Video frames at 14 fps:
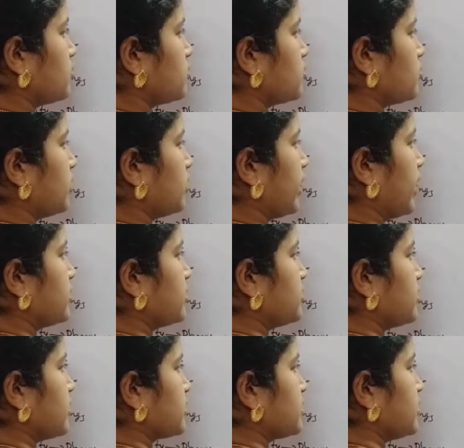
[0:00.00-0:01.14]
So the gaseous
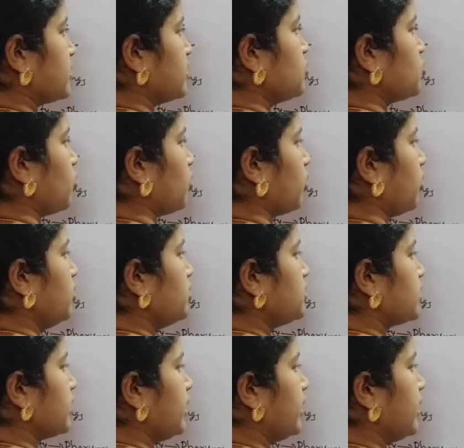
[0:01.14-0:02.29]
exchange occurs
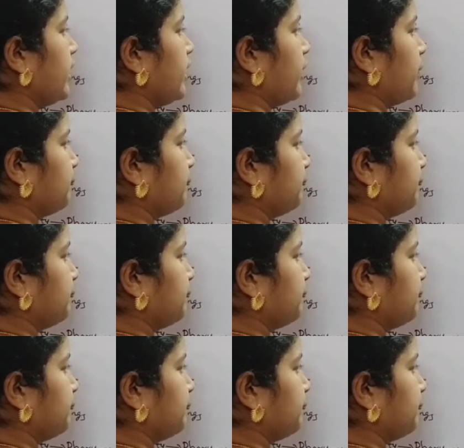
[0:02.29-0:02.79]
here.